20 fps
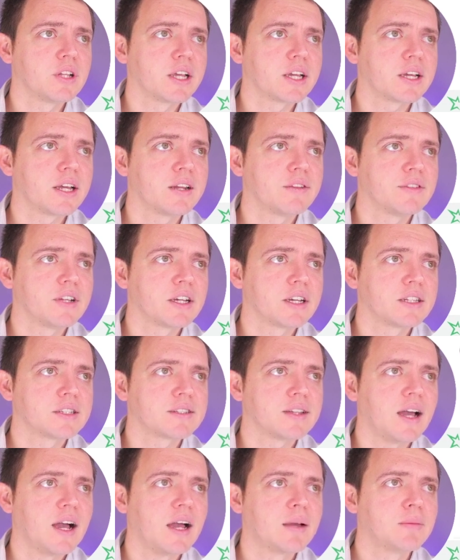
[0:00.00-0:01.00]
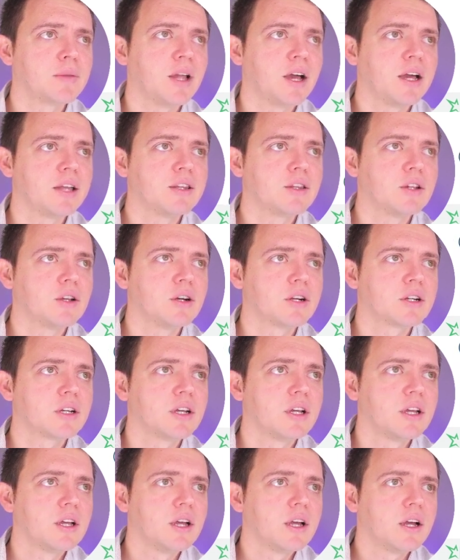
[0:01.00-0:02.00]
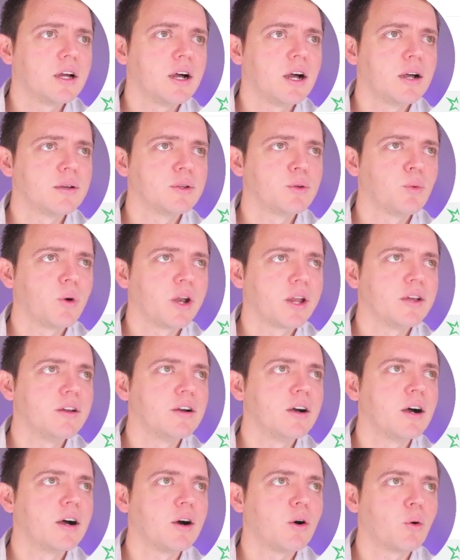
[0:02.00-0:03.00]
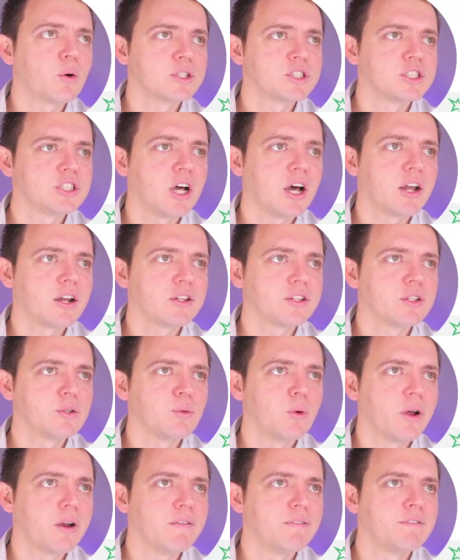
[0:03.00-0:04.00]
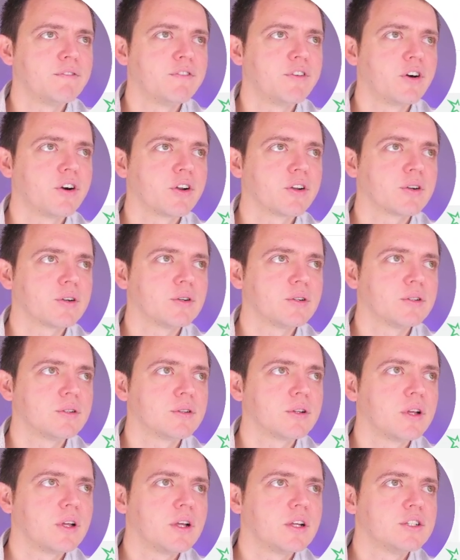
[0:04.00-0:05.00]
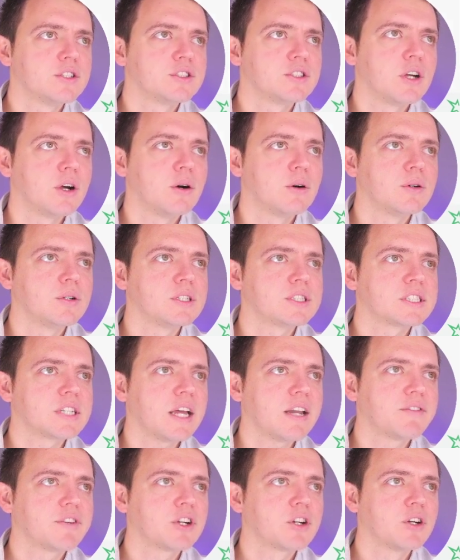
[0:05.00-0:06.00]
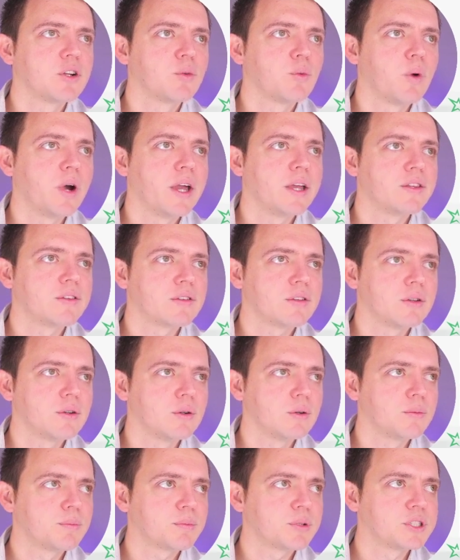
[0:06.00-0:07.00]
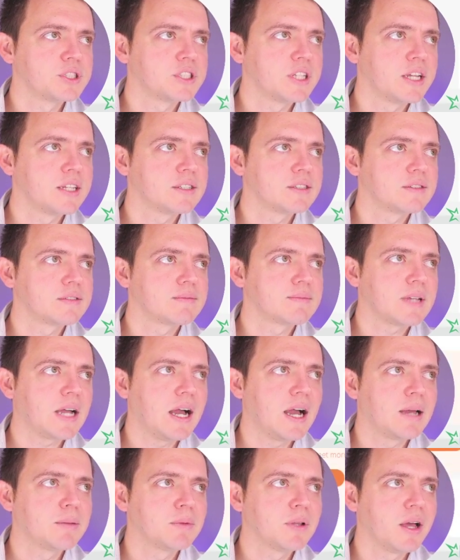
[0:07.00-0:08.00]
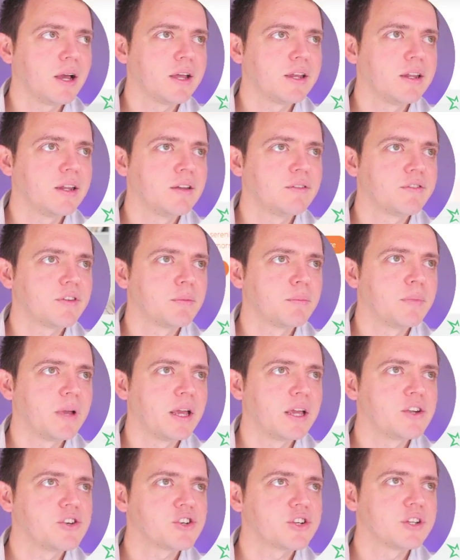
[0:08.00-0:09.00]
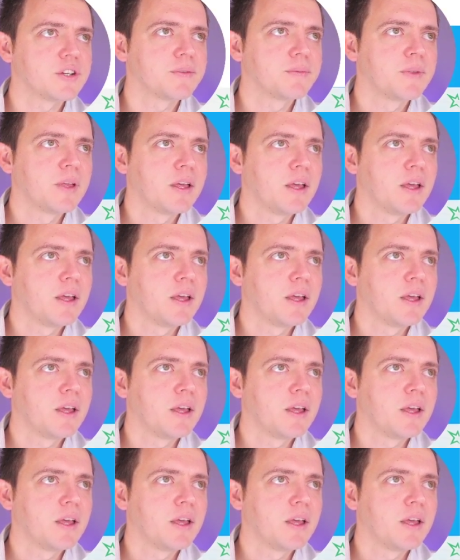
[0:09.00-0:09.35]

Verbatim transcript: you like kind of like a timeline look. Uh, you want it uh, horizontal, you want it vertical. So it's kind of a good way to present timeline information.